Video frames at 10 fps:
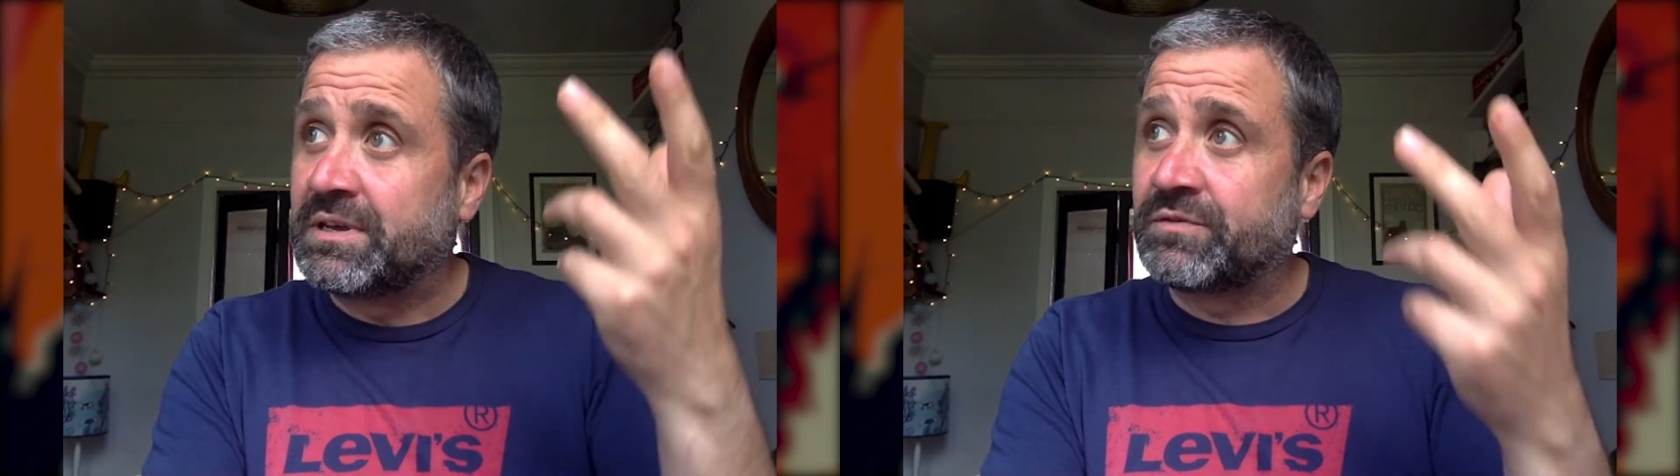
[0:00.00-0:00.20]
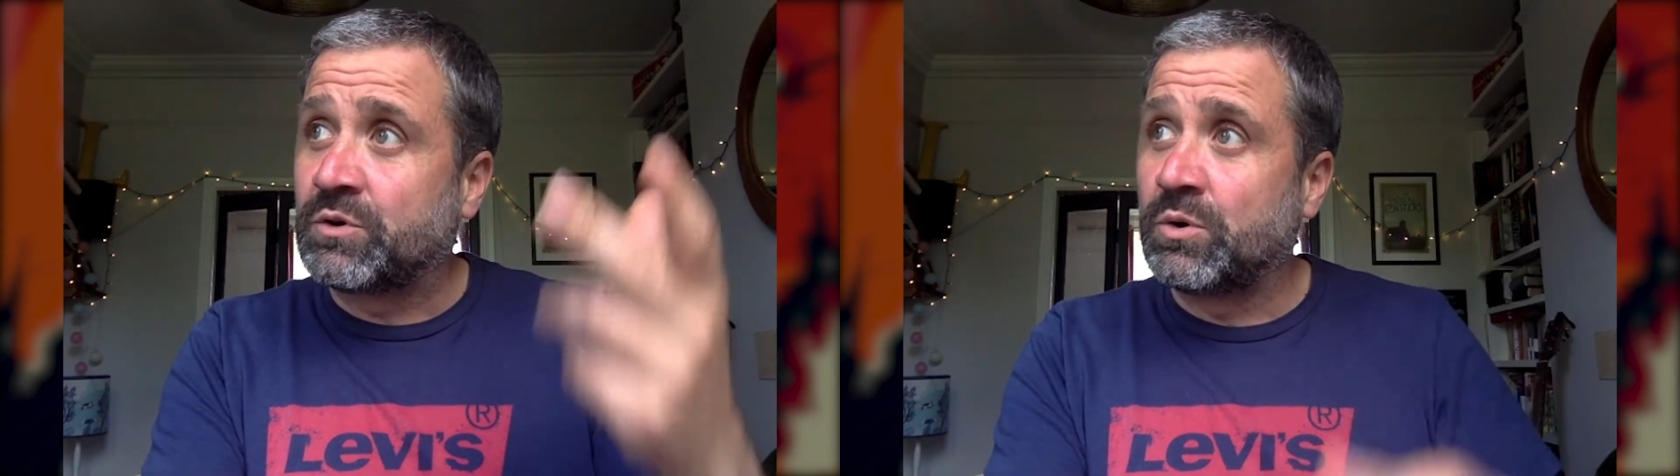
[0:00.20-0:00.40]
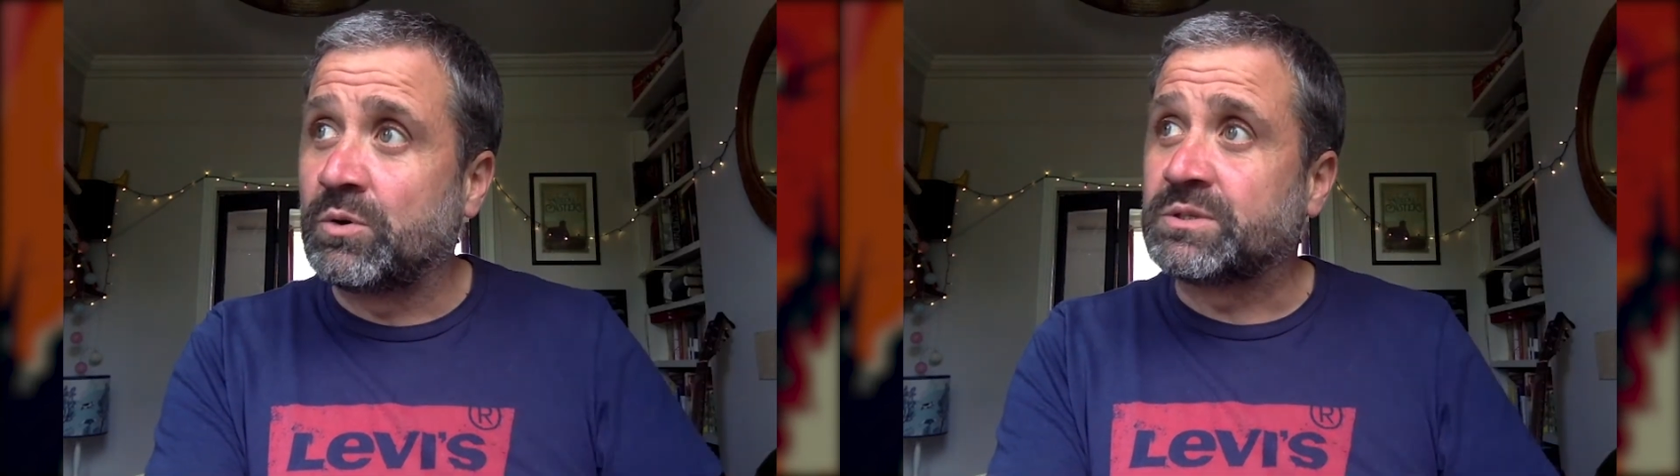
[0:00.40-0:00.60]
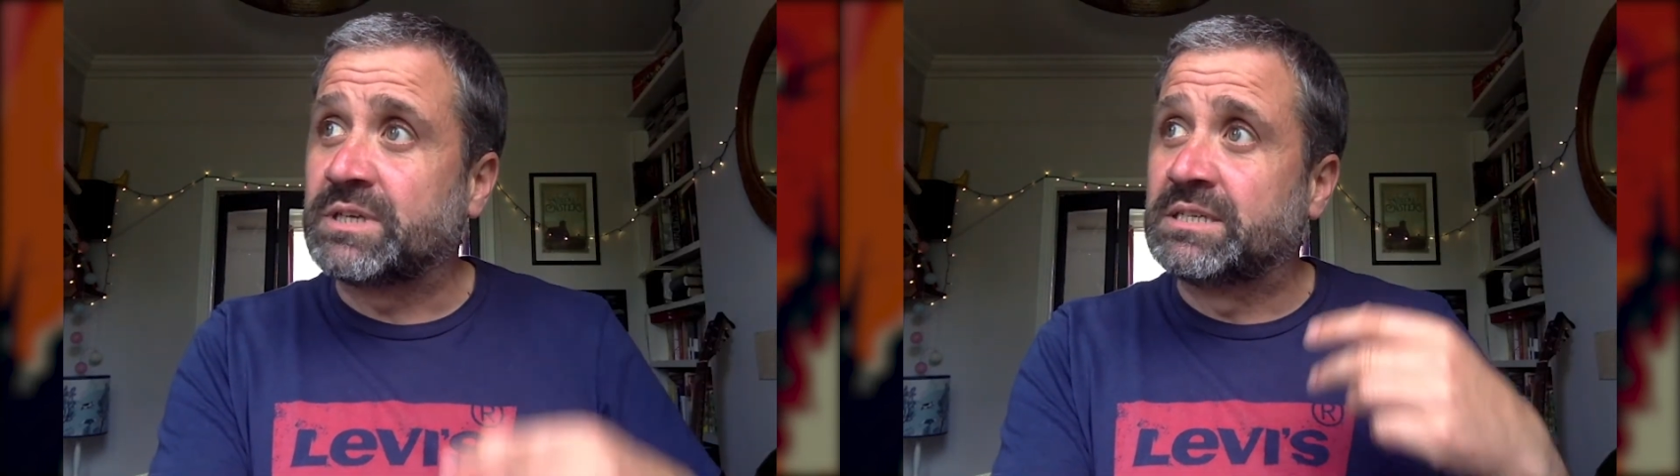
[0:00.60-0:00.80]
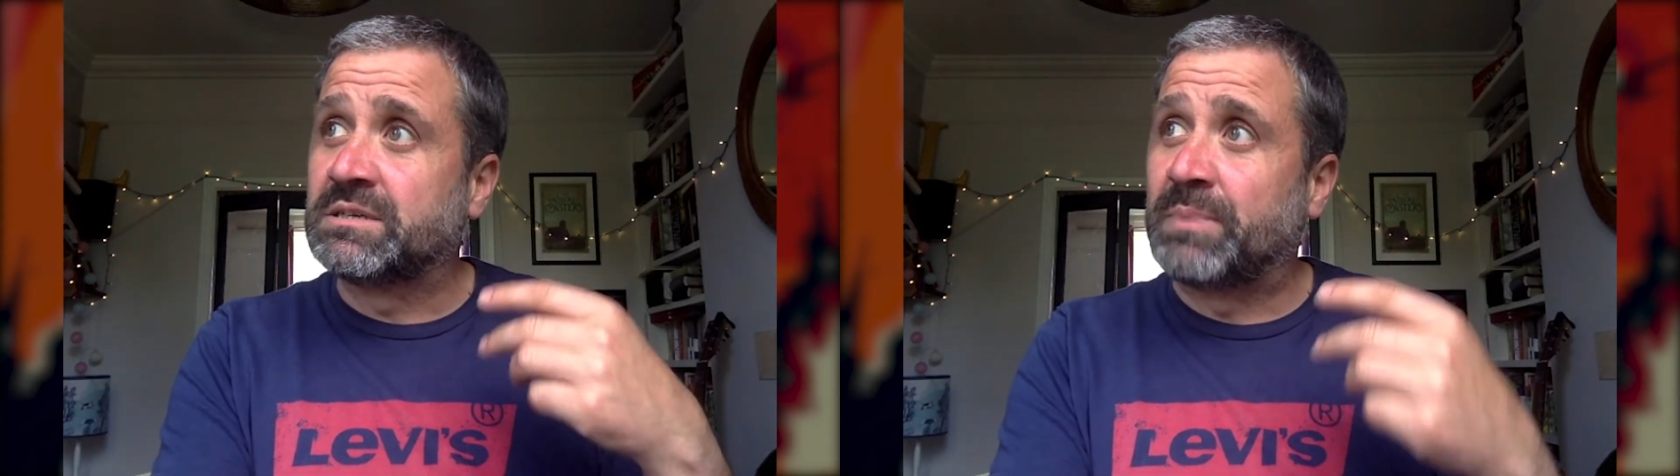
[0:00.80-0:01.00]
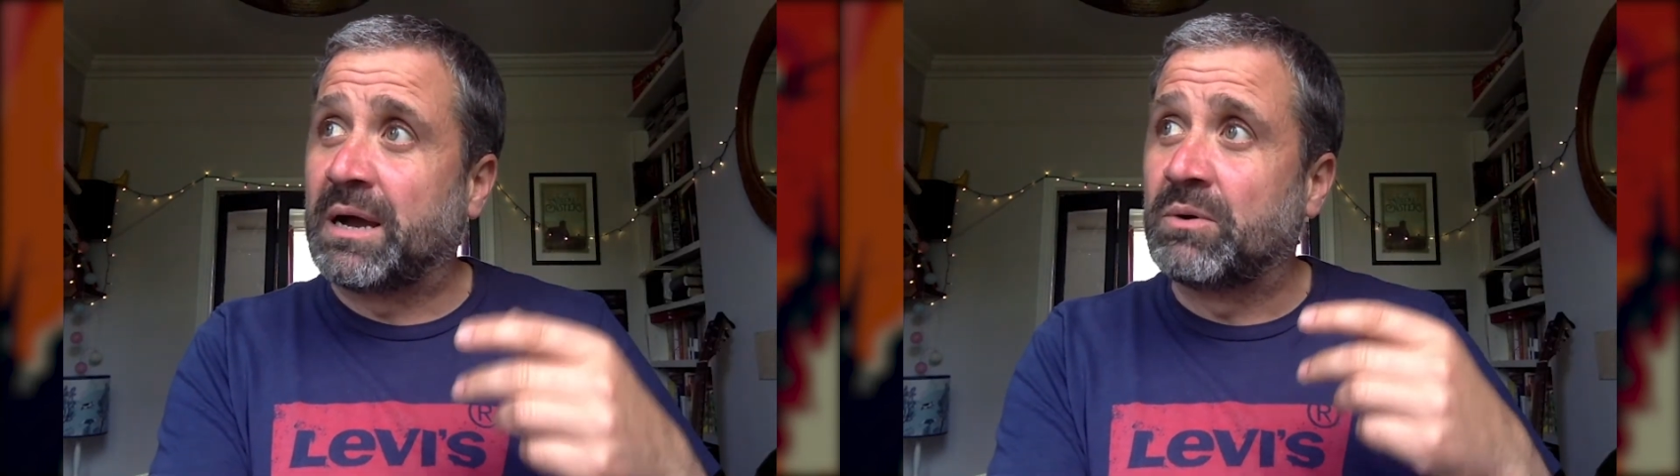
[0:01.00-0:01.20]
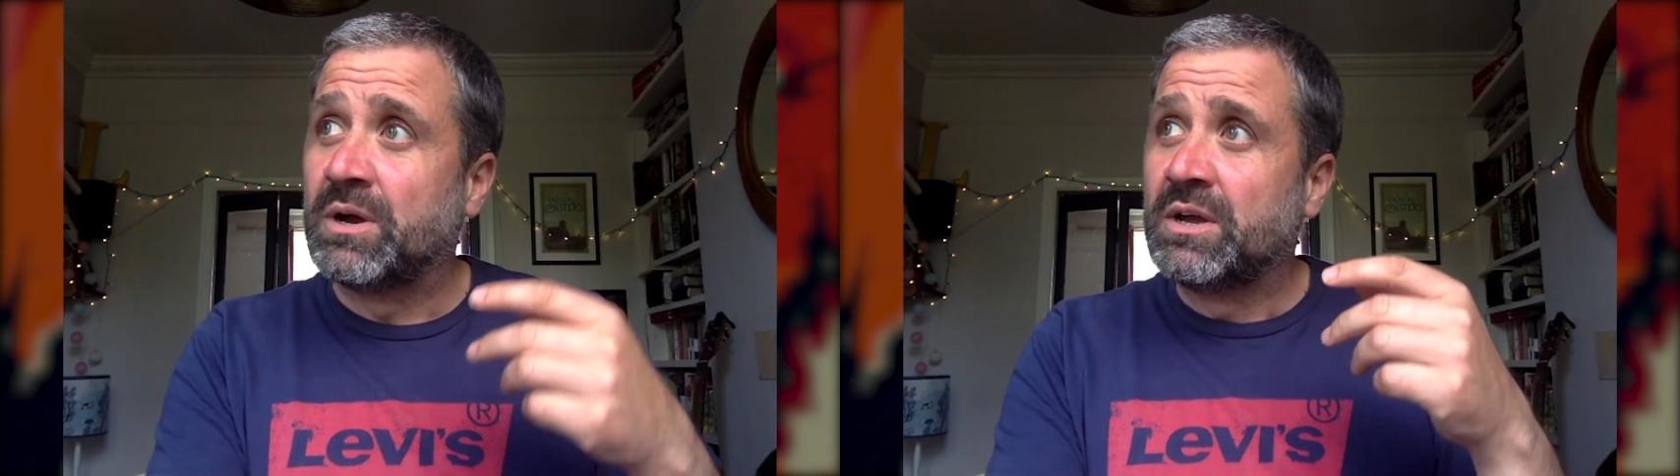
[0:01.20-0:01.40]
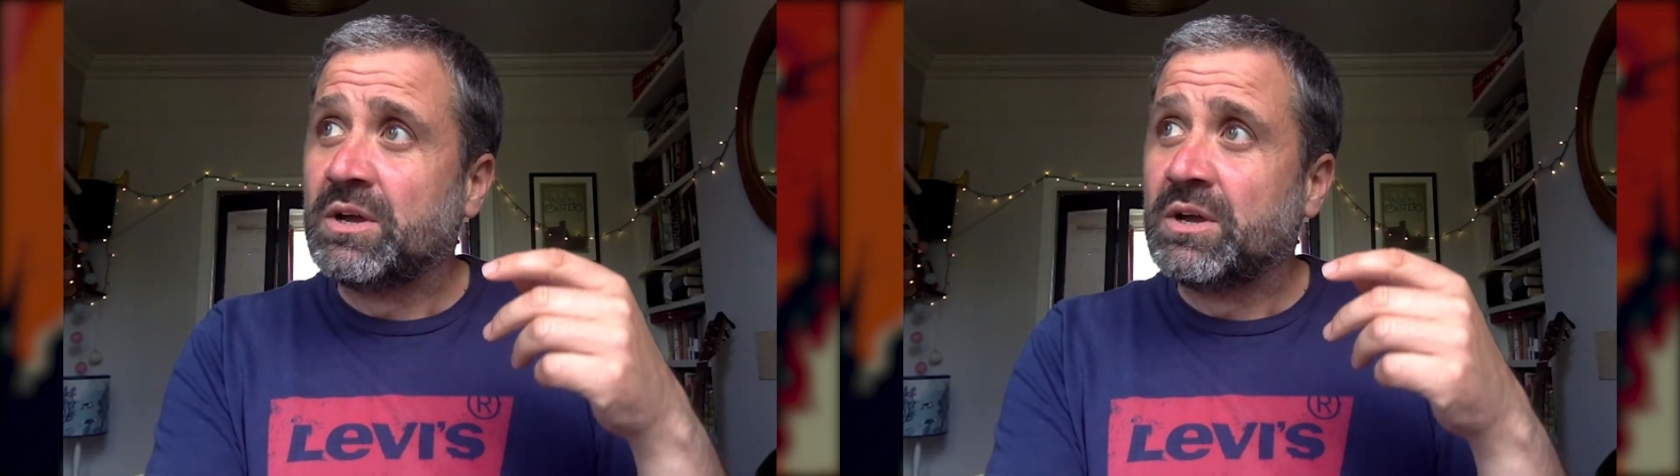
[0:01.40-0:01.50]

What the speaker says: of course, is about